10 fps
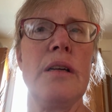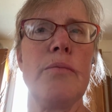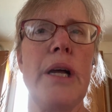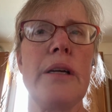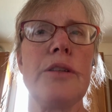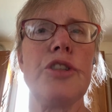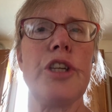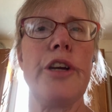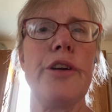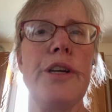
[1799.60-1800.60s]
black
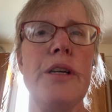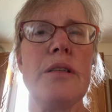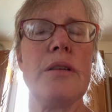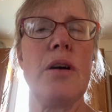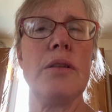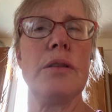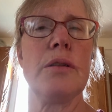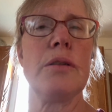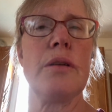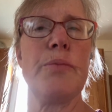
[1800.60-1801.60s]
cherry salt
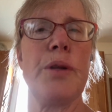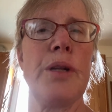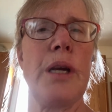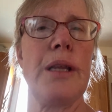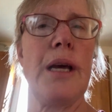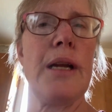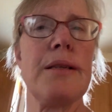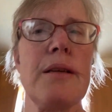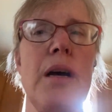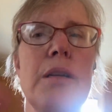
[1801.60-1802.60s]
or something like that.
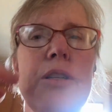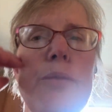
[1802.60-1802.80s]
It's got